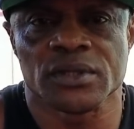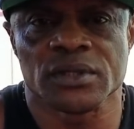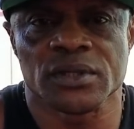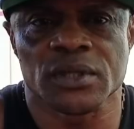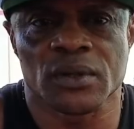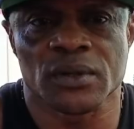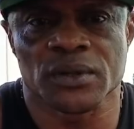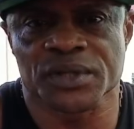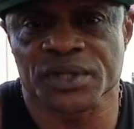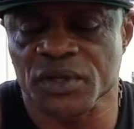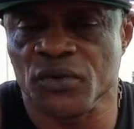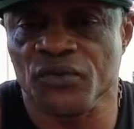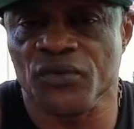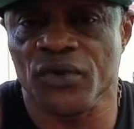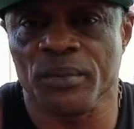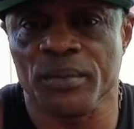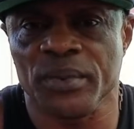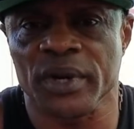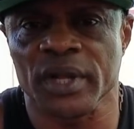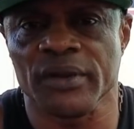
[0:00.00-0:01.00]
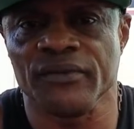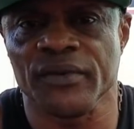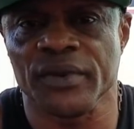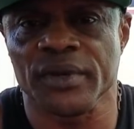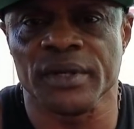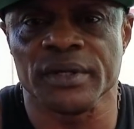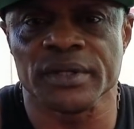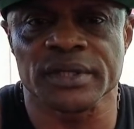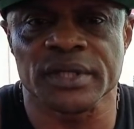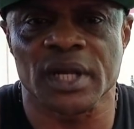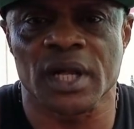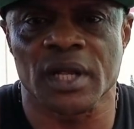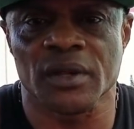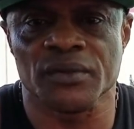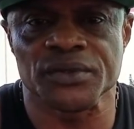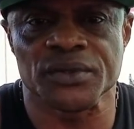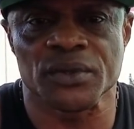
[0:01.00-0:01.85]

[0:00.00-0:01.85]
So Silvio believed in himself.